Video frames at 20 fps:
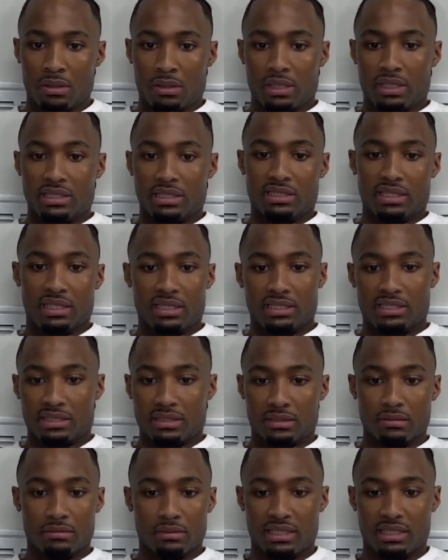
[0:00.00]
It's
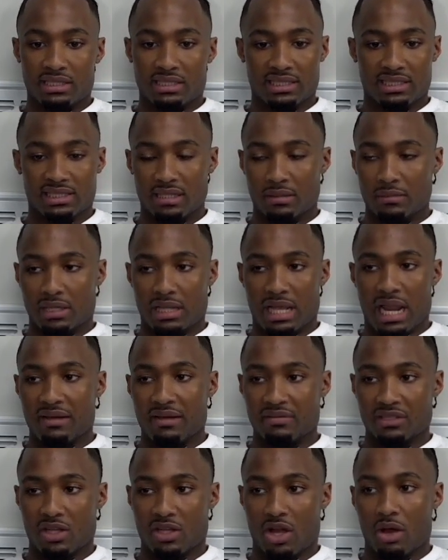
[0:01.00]
just something that I
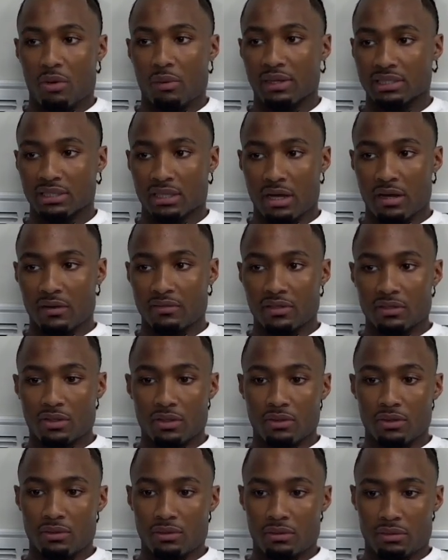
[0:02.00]
was always loved to
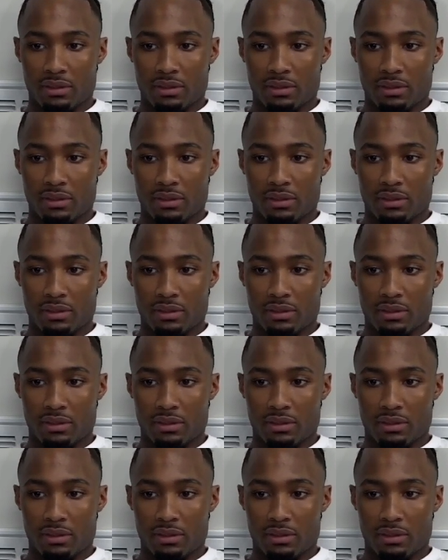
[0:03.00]
do.